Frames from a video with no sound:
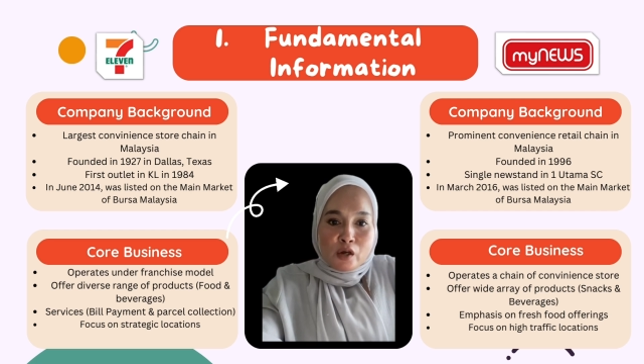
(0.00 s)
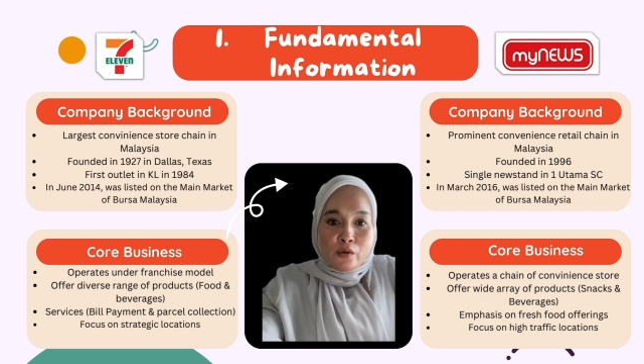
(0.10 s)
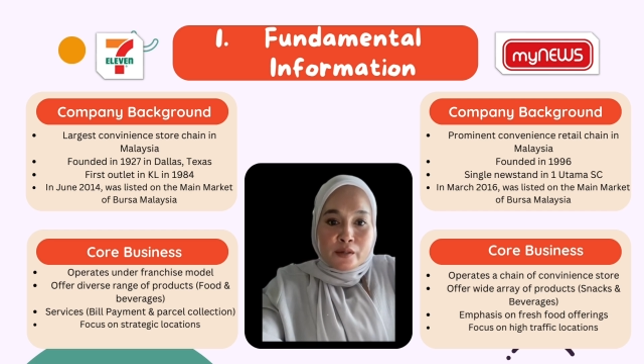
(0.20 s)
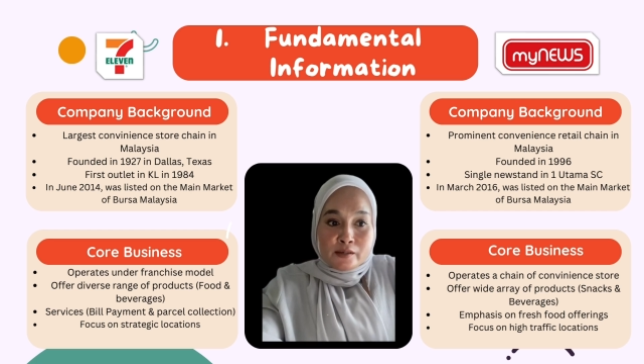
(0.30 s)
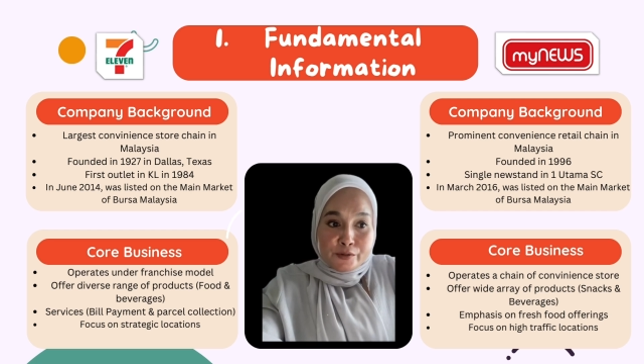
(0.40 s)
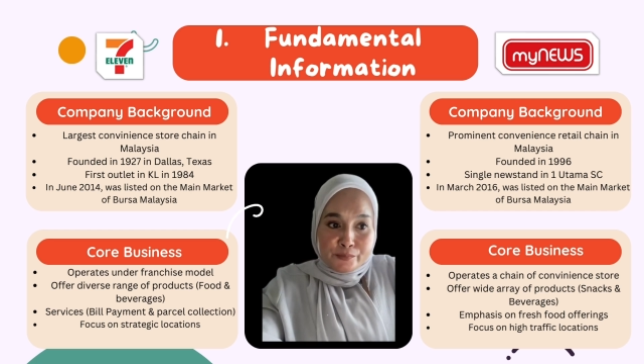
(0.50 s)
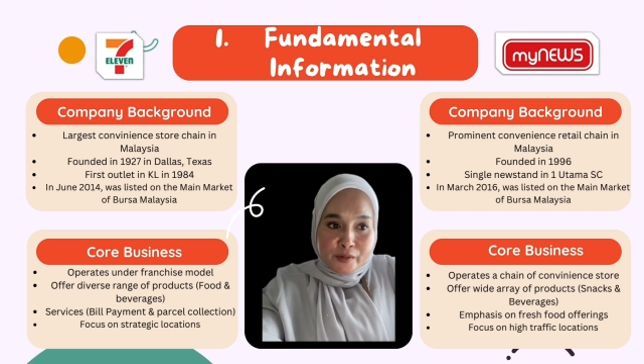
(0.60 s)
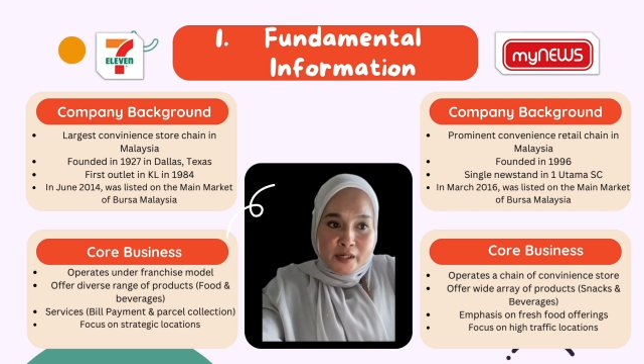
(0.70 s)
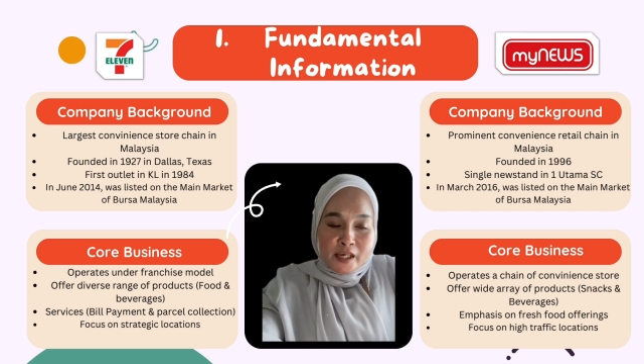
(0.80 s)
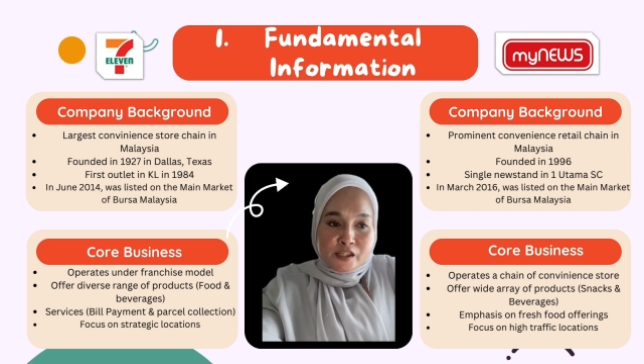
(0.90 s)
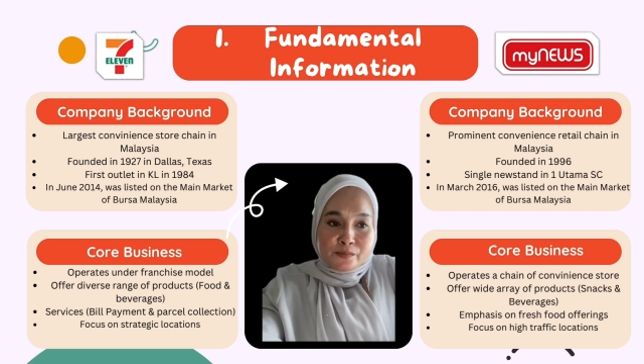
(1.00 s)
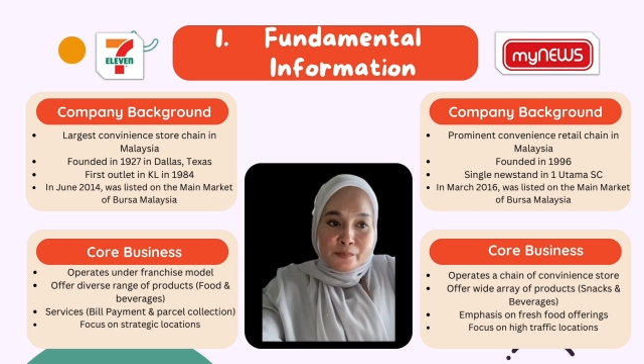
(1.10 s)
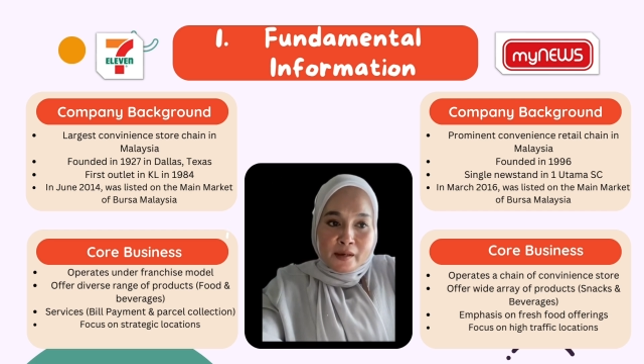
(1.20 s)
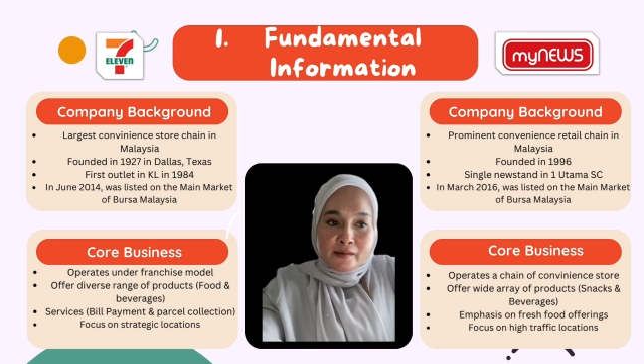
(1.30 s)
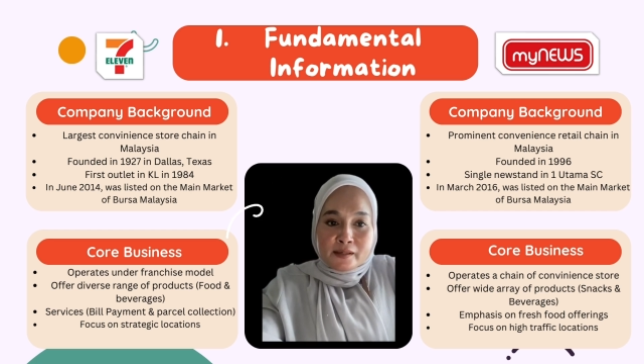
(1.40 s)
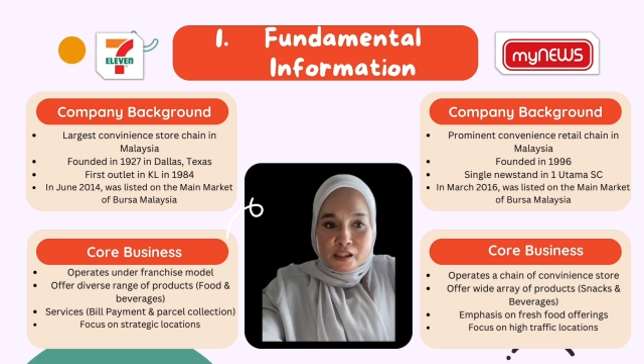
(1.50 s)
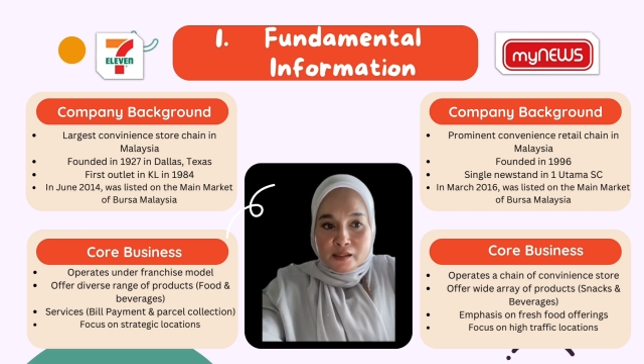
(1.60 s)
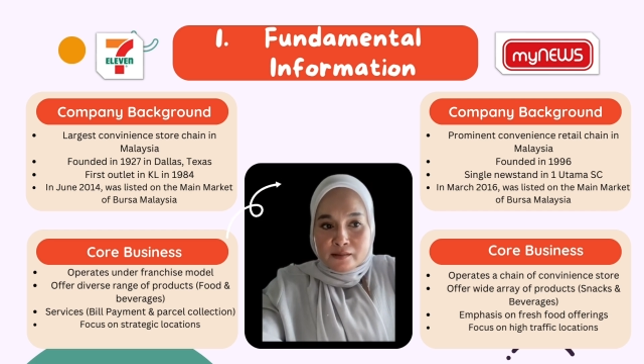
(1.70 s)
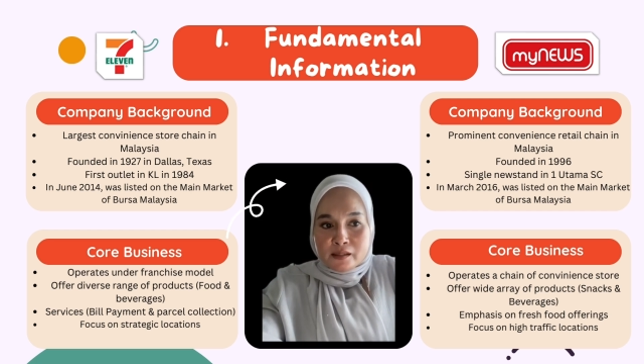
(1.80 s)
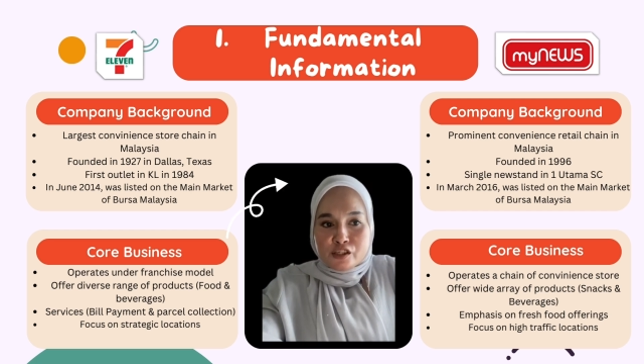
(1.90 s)
Okay, the brand expanded
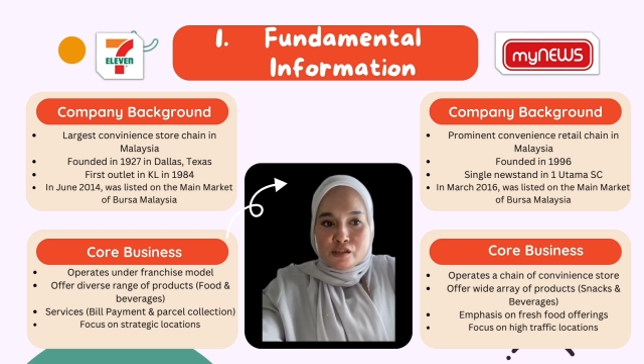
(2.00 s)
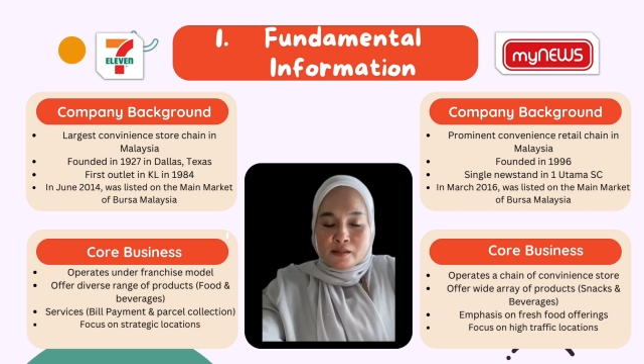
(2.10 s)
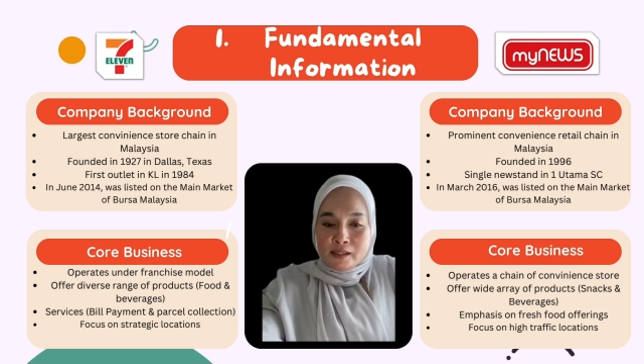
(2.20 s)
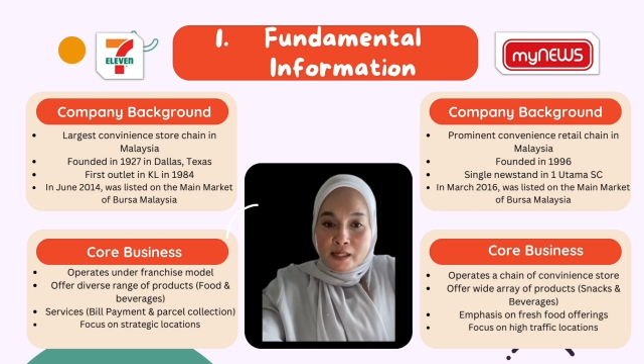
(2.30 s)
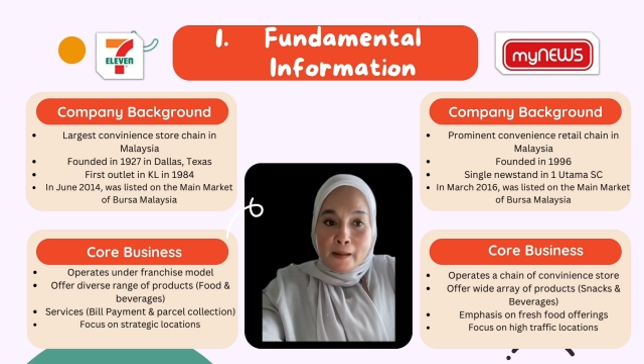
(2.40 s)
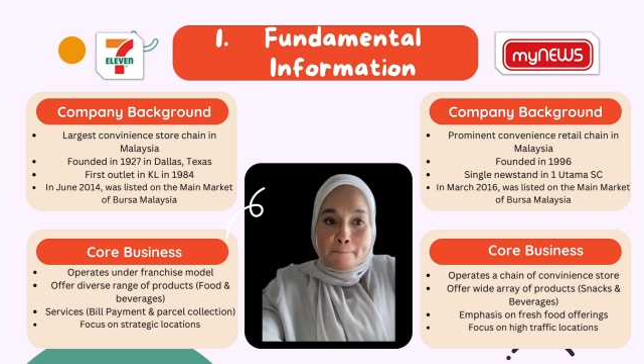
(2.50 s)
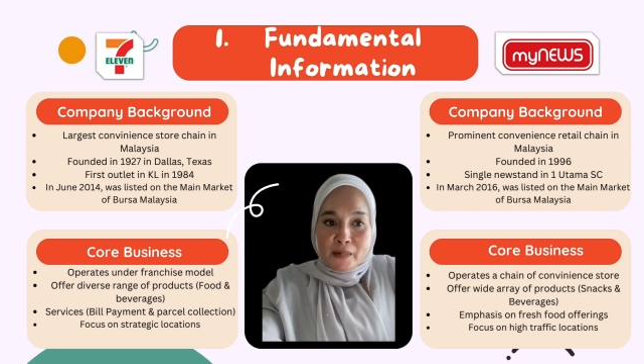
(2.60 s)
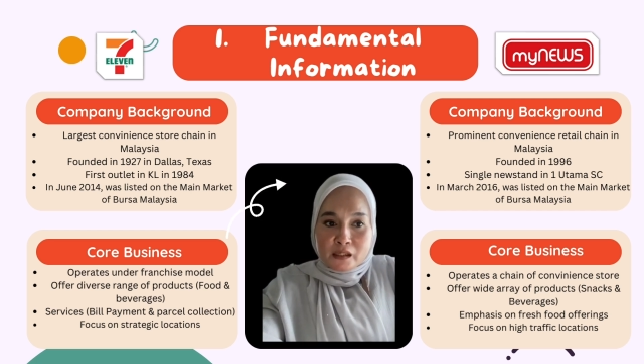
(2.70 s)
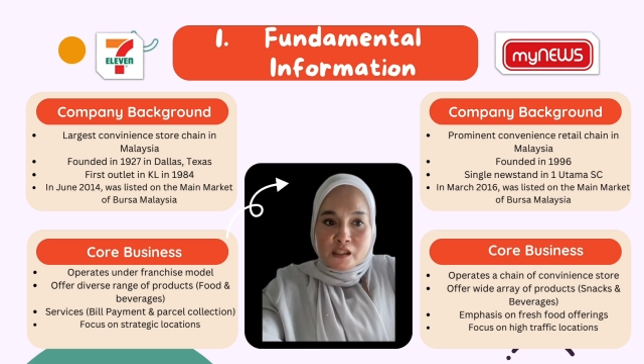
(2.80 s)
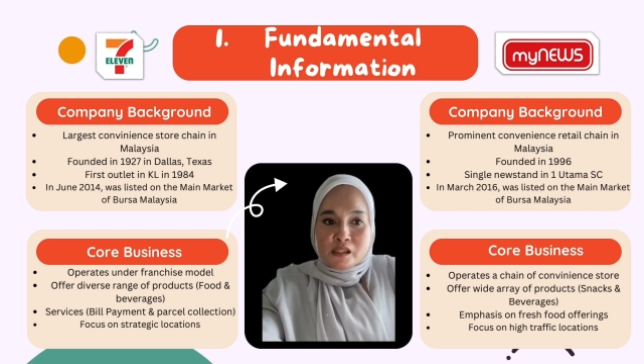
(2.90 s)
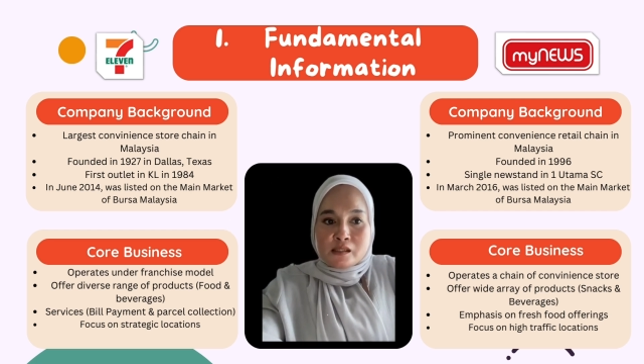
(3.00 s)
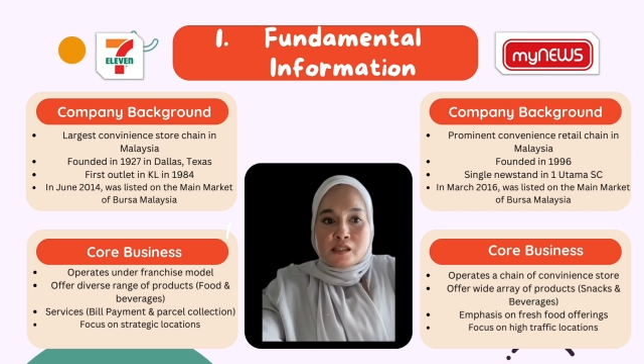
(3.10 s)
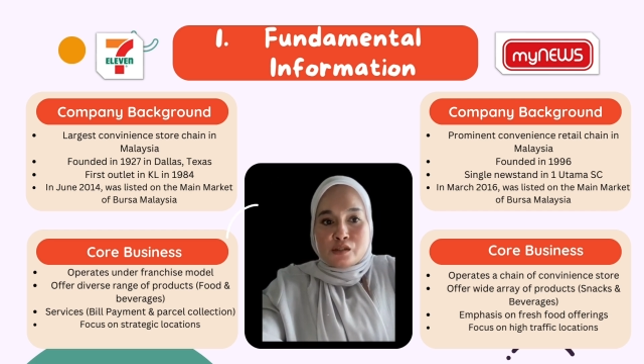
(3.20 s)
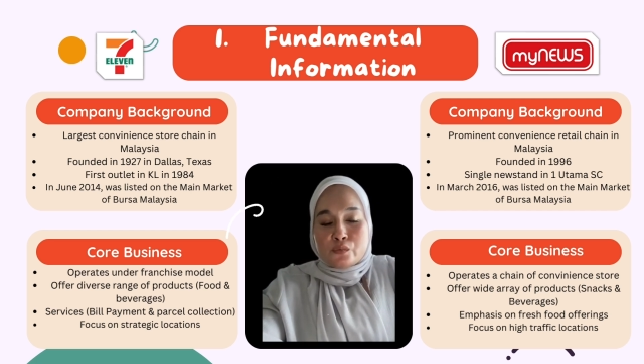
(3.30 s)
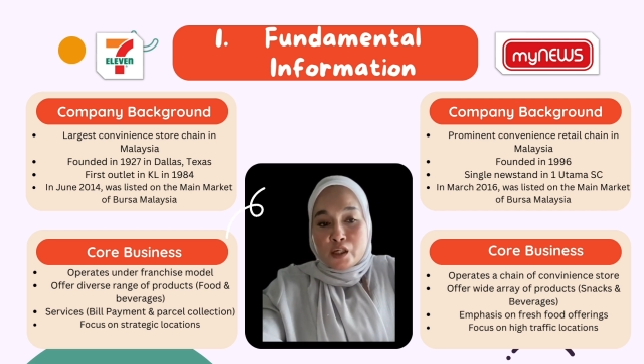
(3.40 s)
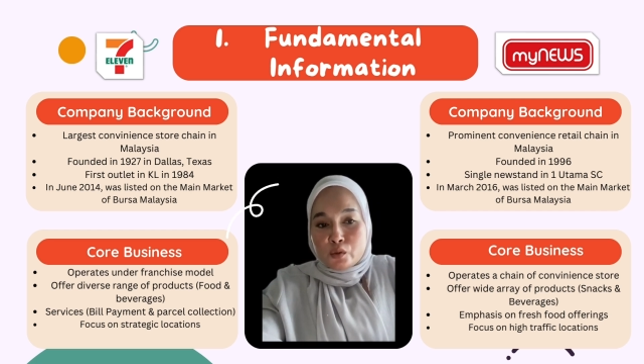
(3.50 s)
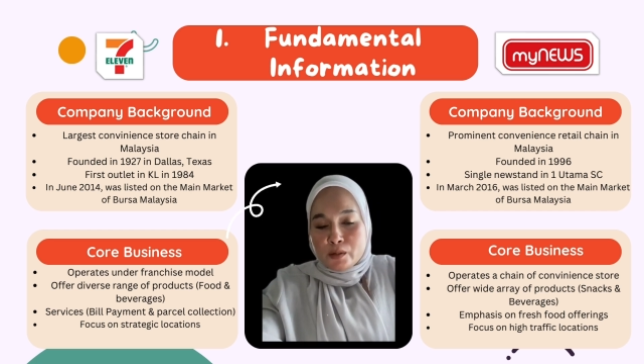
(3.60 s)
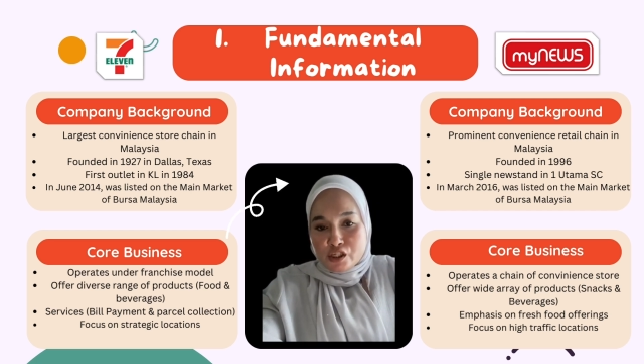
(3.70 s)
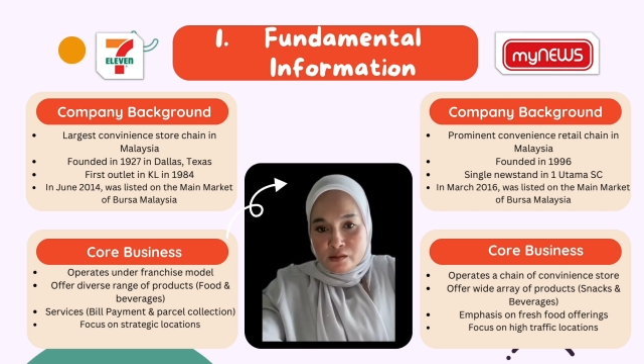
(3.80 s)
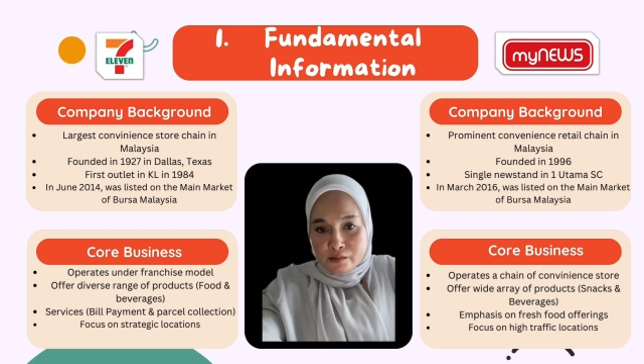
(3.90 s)
internationally and made its way to
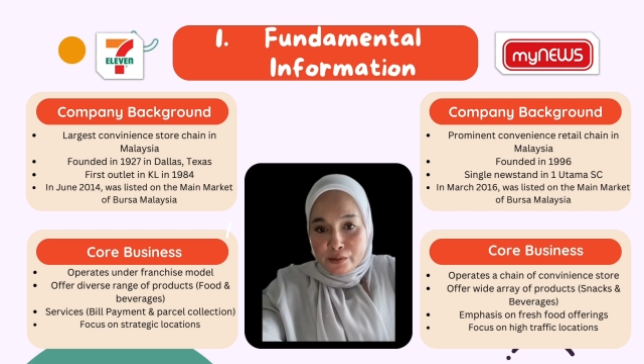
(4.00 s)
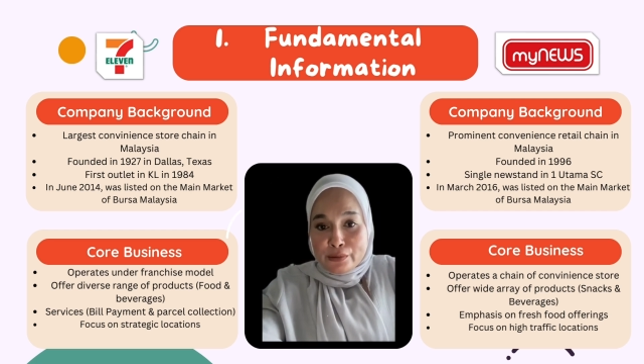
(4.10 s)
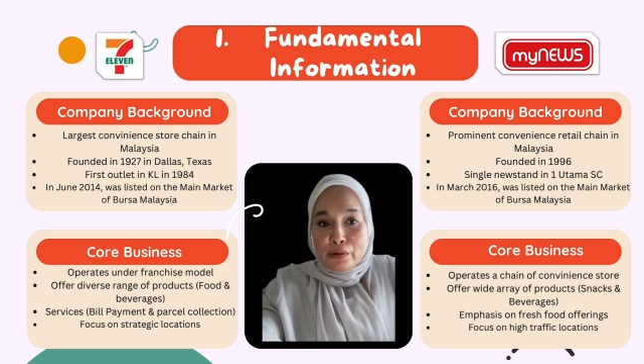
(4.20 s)
Malaysia,